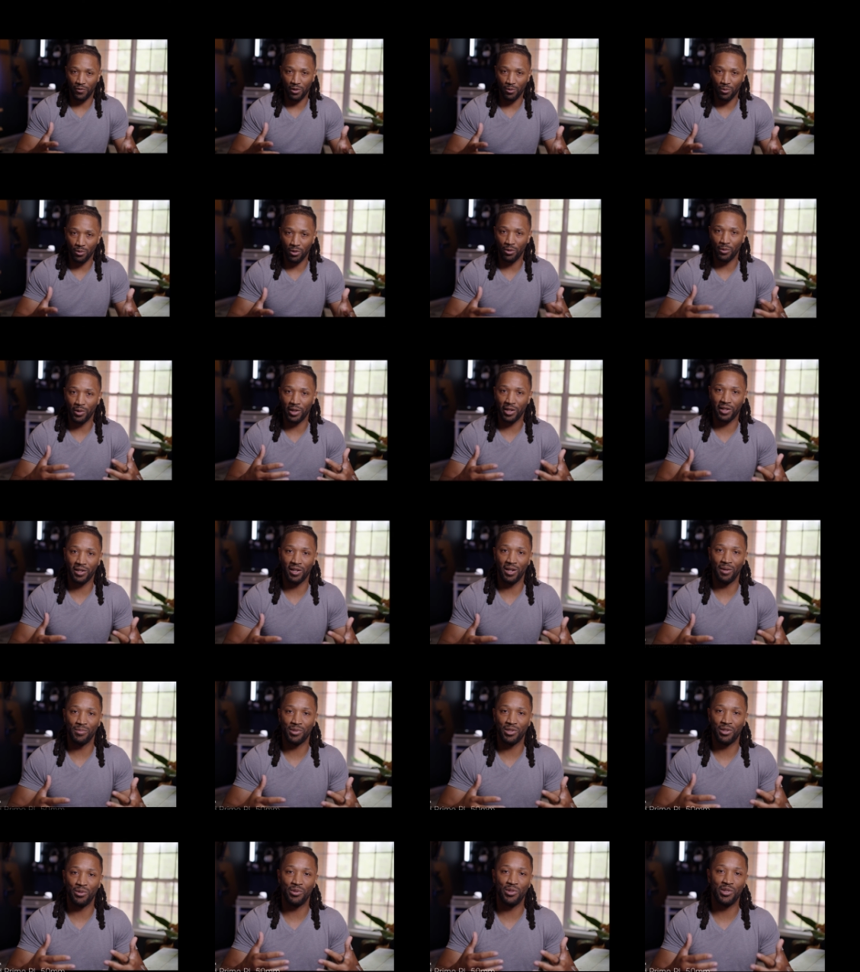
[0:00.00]
you will, when it
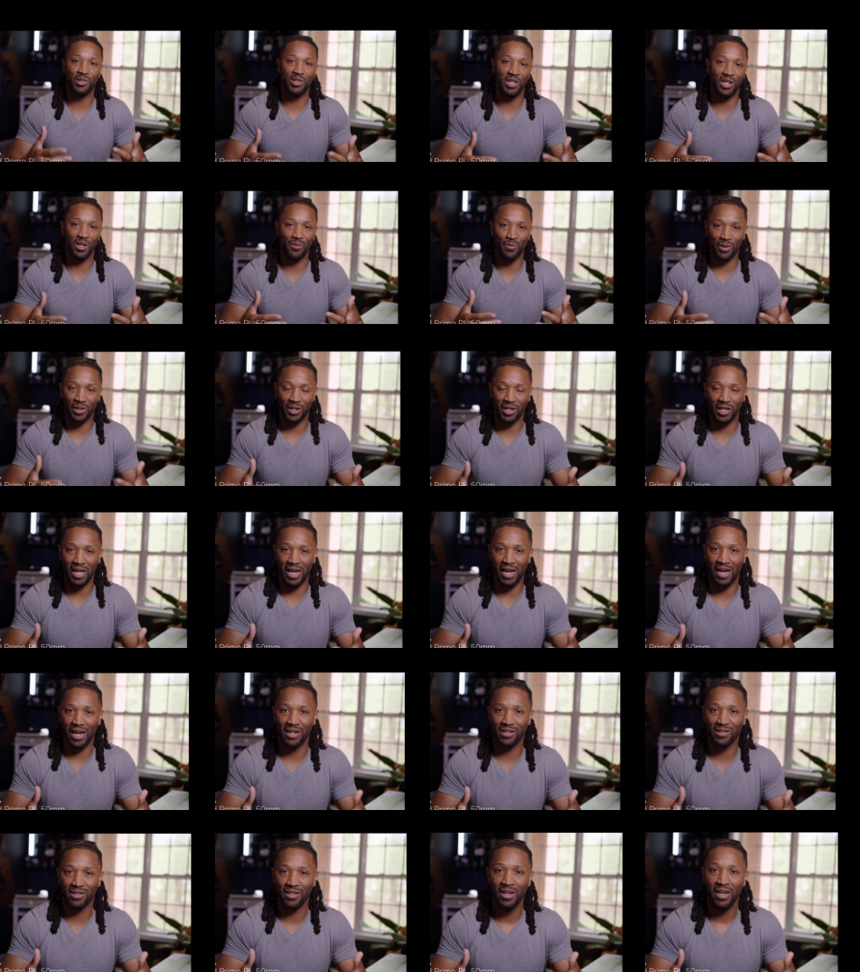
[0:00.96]
comes to cinema
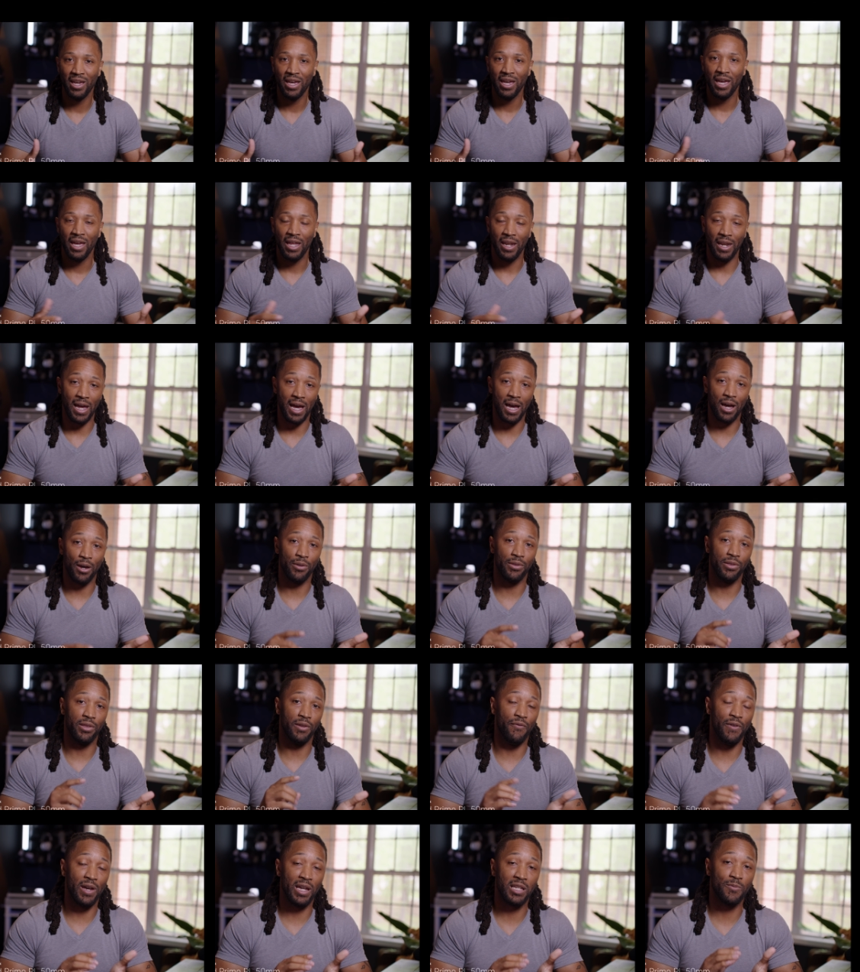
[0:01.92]
glass. Now,
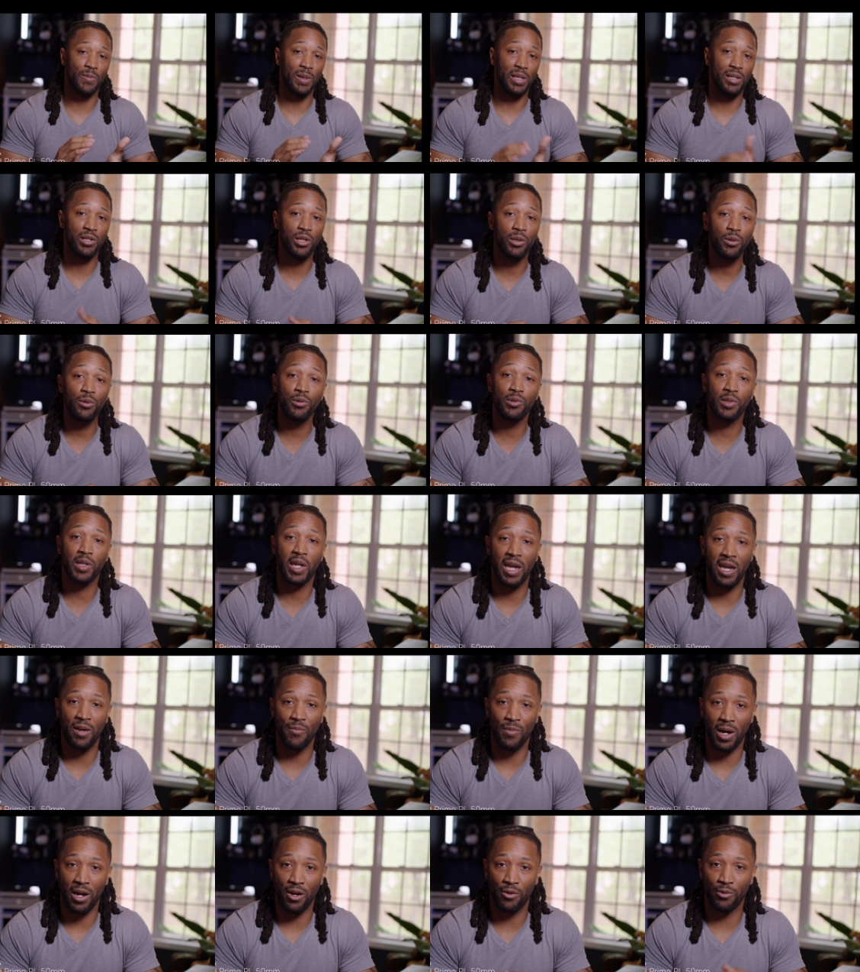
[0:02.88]
the Vespid 2s
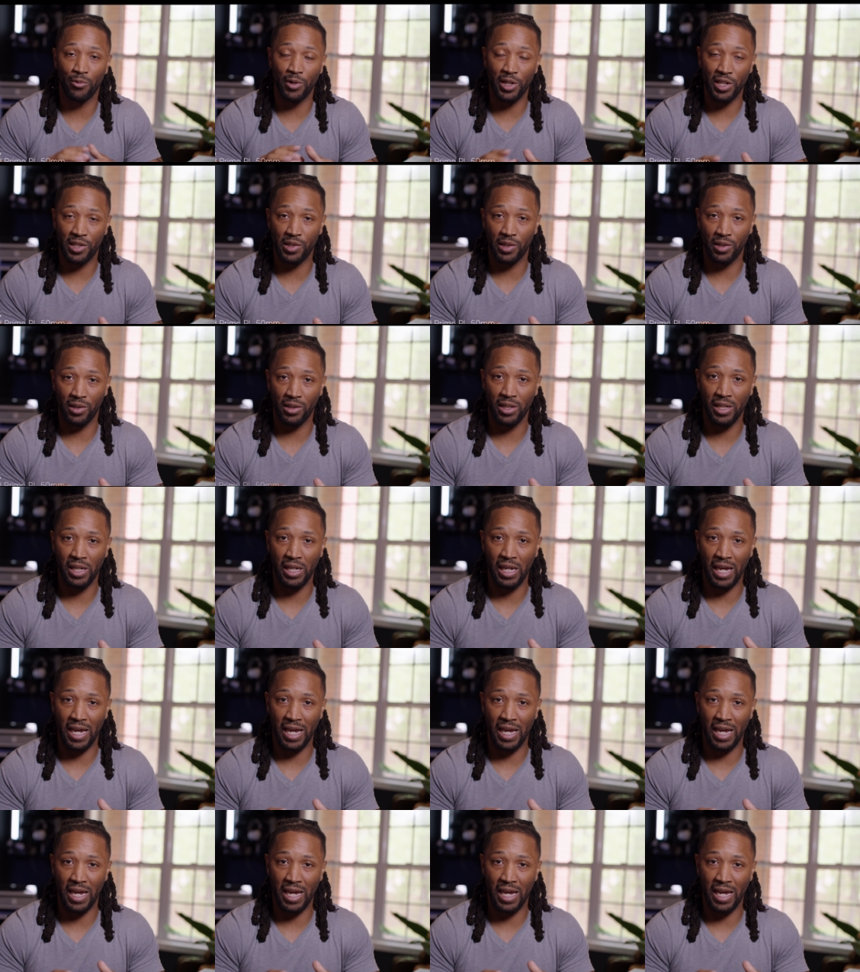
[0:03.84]
came out recently,